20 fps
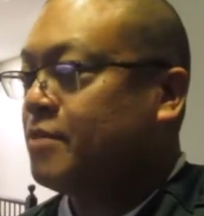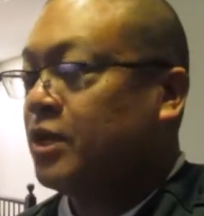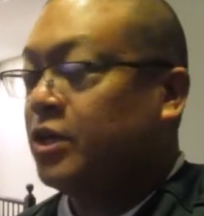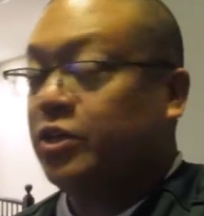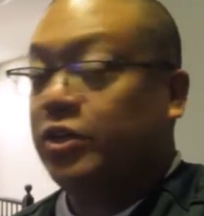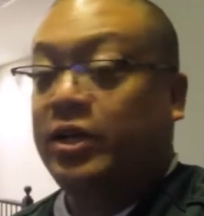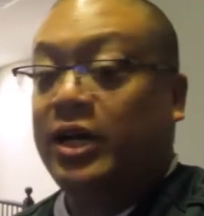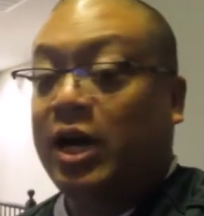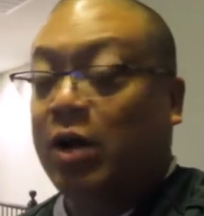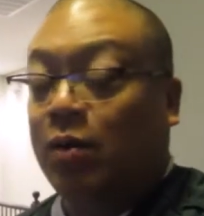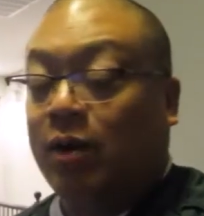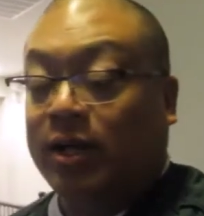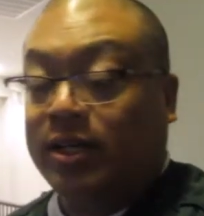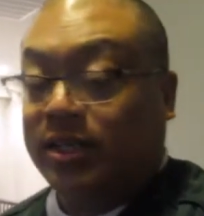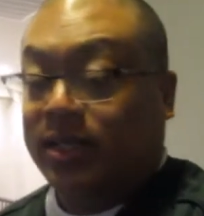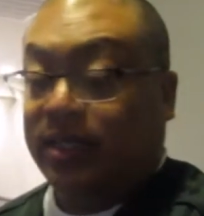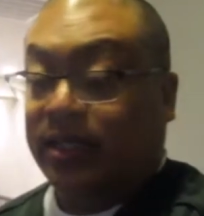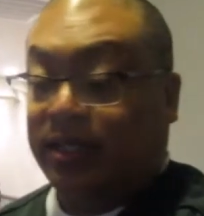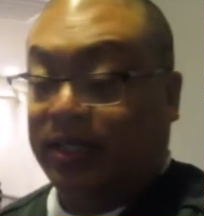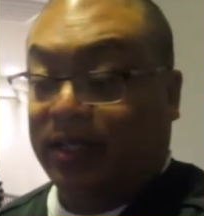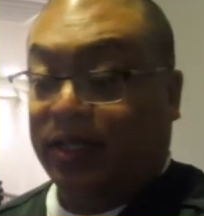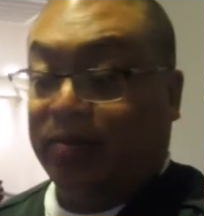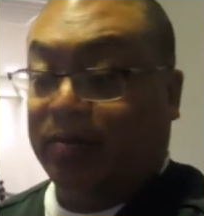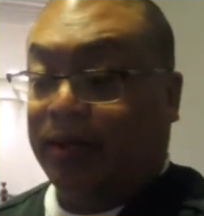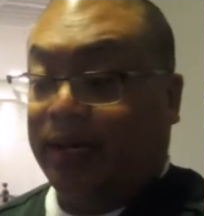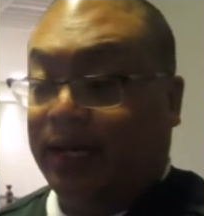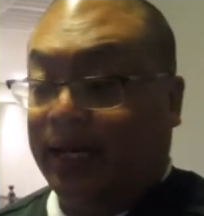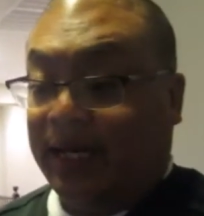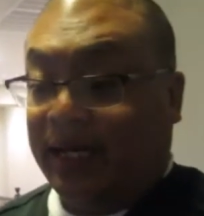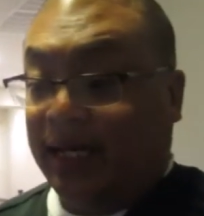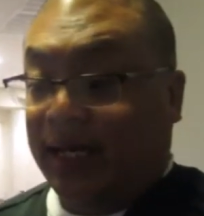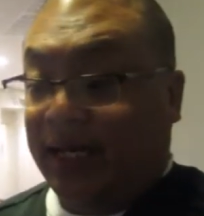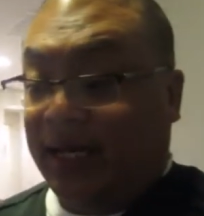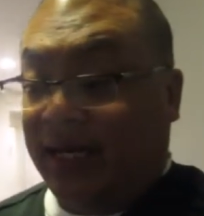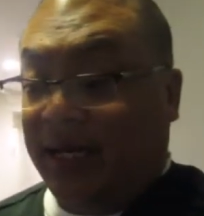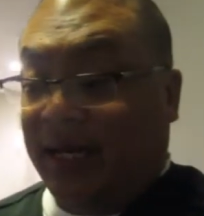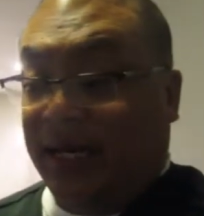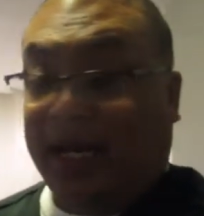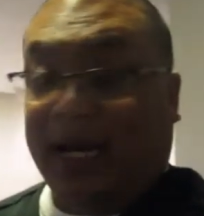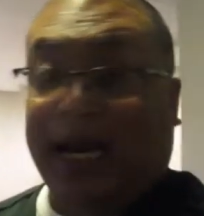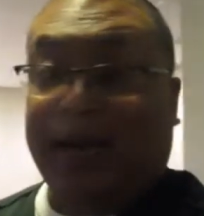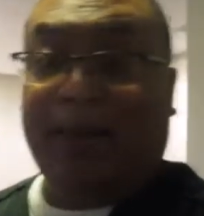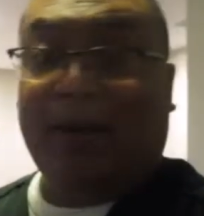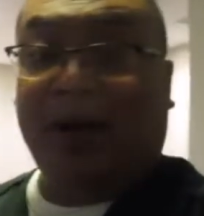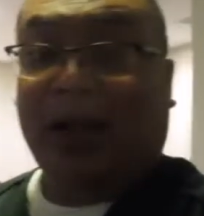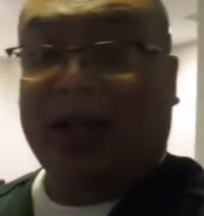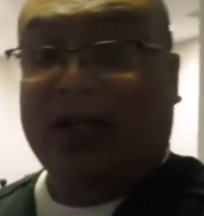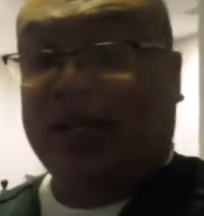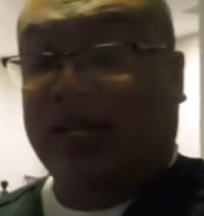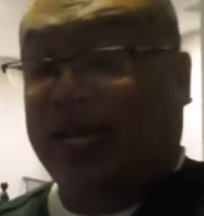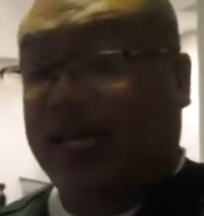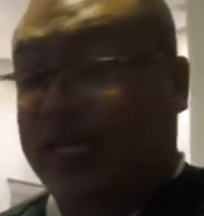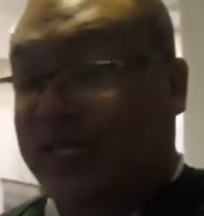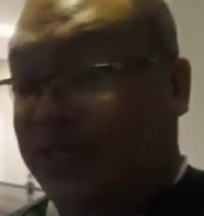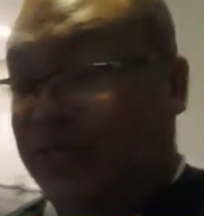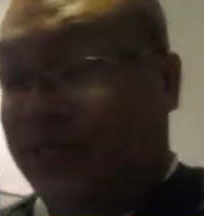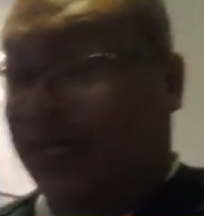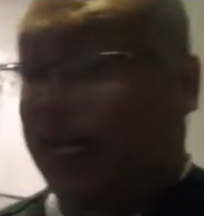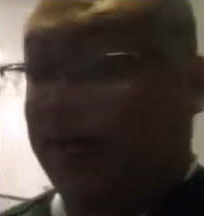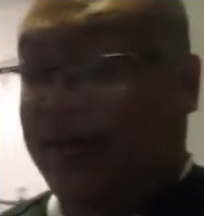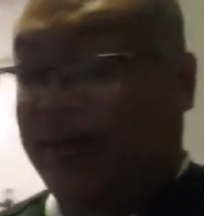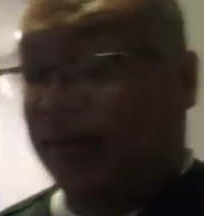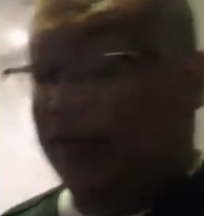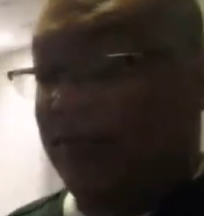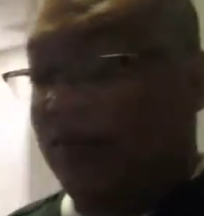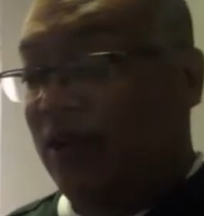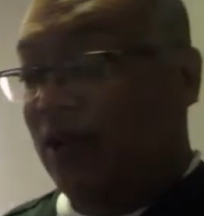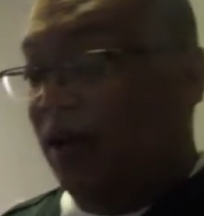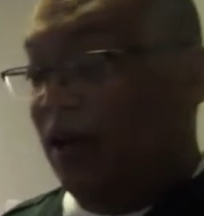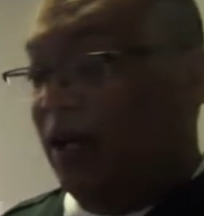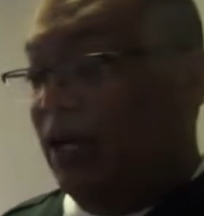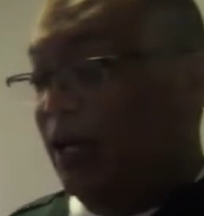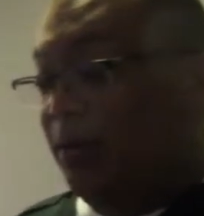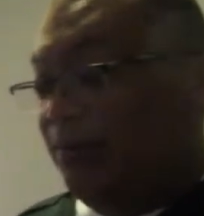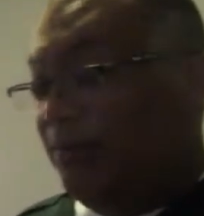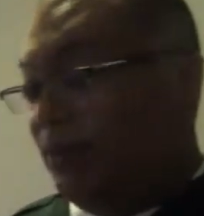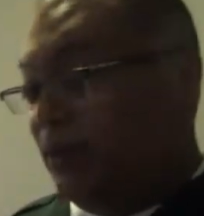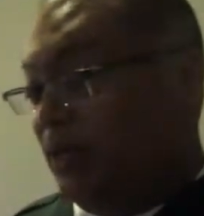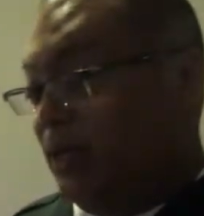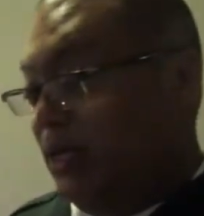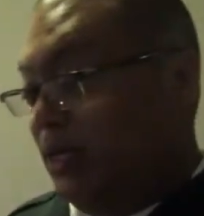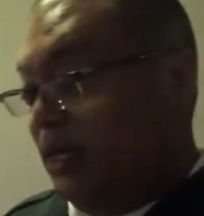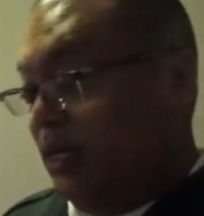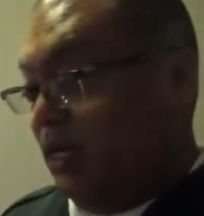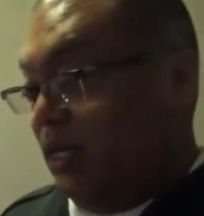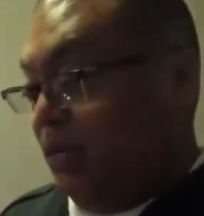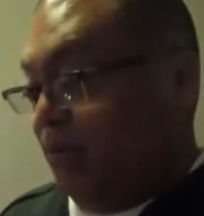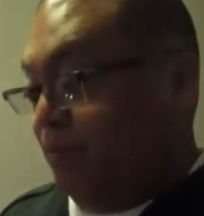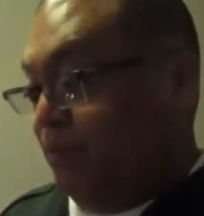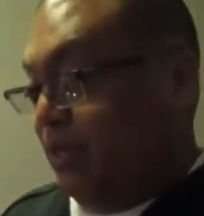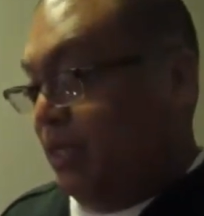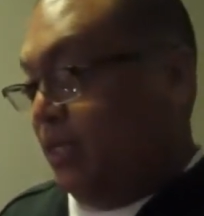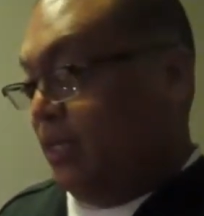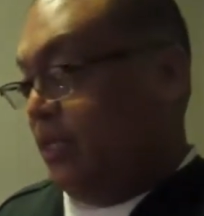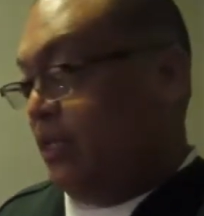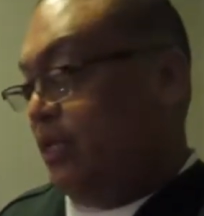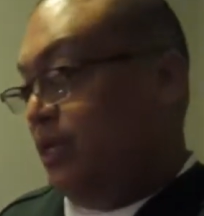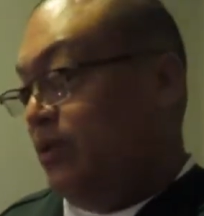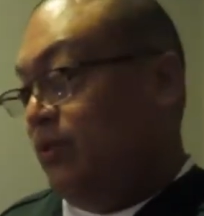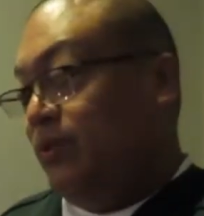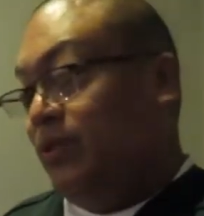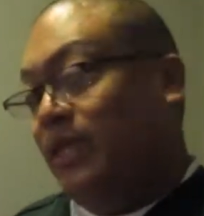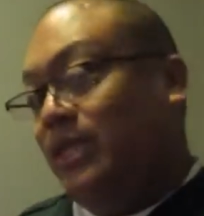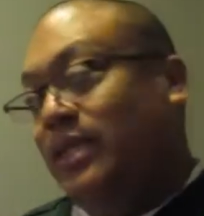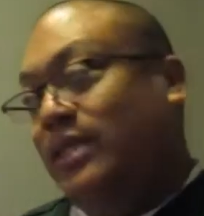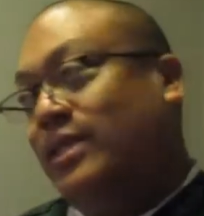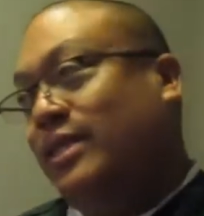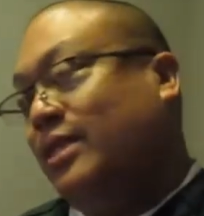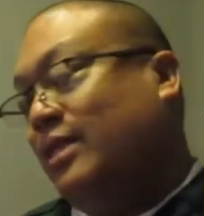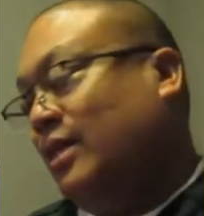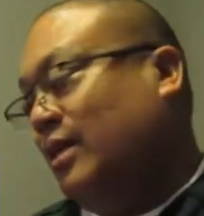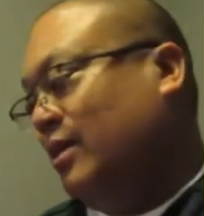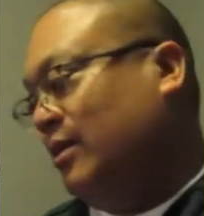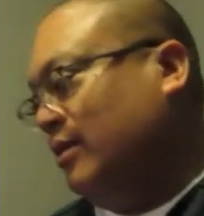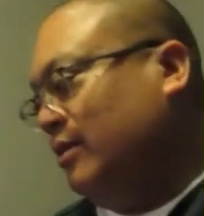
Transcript: So you're not watching this until Monday, and I apologize for not having the vlog up, but you know, these,